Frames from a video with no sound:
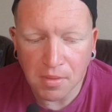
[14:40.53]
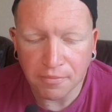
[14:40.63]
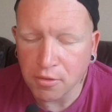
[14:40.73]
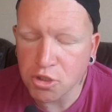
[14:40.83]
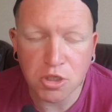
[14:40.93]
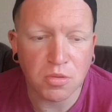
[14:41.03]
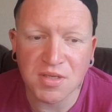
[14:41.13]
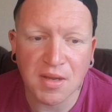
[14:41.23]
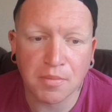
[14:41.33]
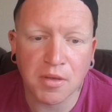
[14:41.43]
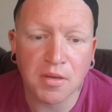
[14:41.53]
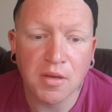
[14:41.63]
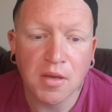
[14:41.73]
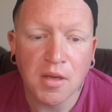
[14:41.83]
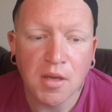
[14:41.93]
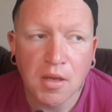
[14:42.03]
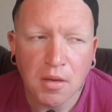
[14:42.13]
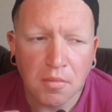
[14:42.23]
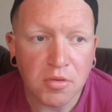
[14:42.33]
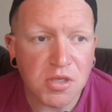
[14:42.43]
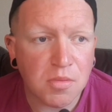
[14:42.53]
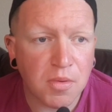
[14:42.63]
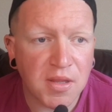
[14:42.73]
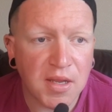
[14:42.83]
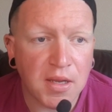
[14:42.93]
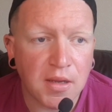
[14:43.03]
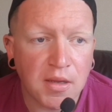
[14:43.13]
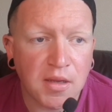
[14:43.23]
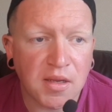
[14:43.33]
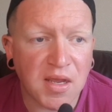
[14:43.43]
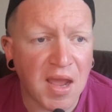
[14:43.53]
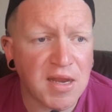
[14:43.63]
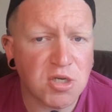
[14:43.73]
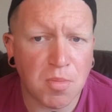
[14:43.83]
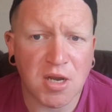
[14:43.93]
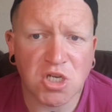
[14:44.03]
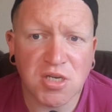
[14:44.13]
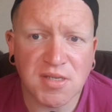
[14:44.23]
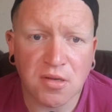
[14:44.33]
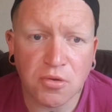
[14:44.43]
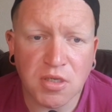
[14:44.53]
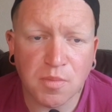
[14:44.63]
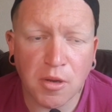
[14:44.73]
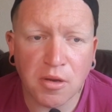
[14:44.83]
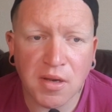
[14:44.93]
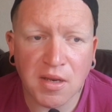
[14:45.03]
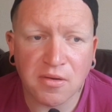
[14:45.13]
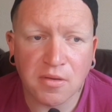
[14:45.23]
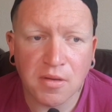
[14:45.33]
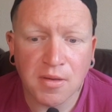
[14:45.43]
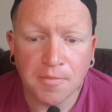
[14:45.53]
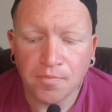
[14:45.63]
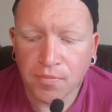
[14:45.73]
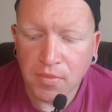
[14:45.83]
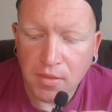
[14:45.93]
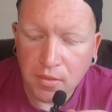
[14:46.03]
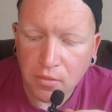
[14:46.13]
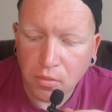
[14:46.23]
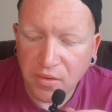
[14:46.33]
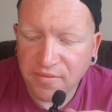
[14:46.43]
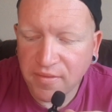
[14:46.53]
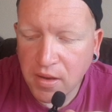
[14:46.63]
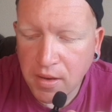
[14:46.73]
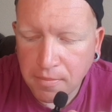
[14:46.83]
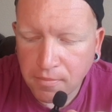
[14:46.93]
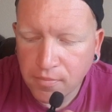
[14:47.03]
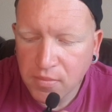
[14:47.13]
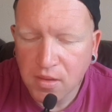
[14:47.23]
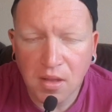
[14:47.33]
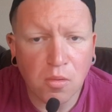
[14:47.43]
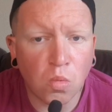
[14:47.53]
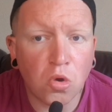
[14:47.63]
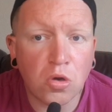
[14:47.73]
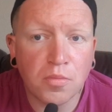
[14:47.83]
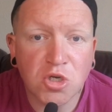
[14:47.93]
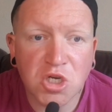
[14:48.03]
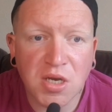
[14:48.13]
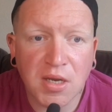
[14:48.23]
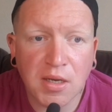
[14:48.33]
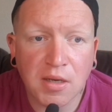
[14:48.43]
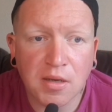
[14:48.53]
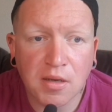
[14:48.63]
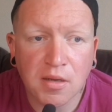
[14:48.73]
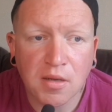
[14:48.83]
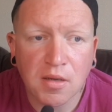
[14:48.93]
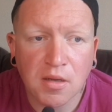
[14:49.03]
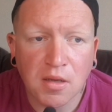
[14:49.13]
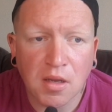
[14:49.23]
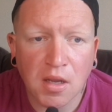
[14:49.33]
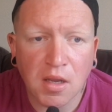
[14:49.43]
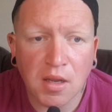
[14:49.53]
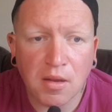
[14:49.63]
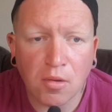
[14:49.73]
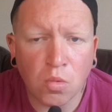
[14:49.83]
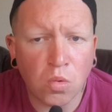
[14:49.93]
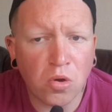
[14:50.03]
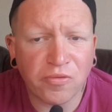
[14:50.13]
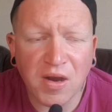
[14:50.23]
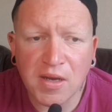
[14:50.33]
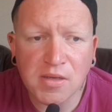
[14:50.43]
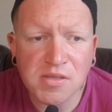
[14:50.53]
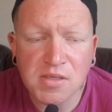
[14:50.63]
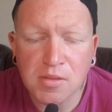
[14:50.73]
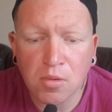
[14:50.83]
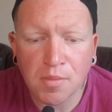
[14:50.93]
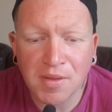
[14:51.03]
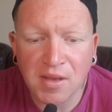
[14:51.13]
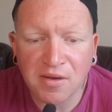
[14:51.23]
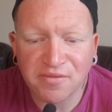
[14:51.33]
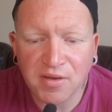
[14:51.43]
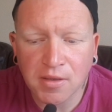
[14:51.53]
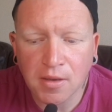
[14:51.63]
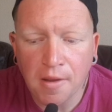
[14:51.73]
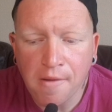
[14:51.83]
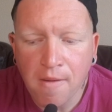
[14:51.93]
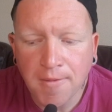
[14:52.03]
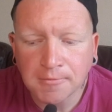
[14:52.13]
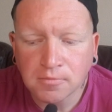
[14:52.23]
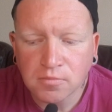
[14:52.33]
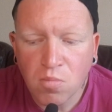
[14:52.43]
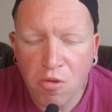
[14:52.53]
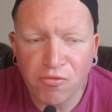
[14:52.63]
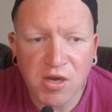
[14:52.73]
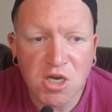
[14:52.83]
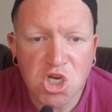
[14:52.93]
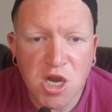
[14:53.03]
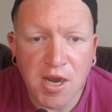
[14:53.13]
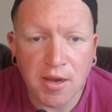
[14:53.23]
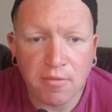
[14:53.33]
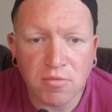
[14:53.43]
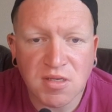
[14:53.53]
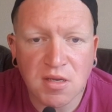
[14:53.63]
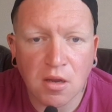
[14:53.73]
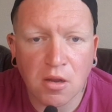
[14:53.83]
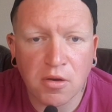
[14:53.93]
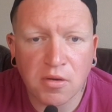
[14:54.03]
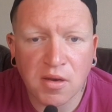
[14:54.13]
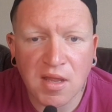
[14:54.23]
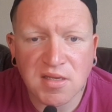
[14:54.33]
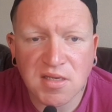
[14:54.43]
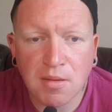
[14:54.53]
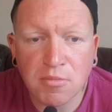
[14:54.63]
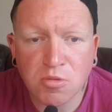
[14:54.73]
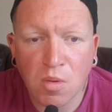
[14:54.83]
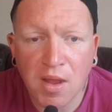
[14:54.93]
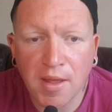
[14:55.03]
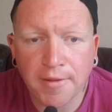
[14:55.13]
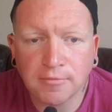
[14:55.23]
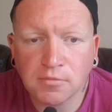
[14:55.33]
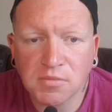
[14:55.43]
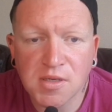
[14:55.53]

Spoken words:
I'm not sure what's happened. But some of the cage matches undisputed had with like War Machine or War Raiders as they were back then, I think. Ricochet was it on that team as well.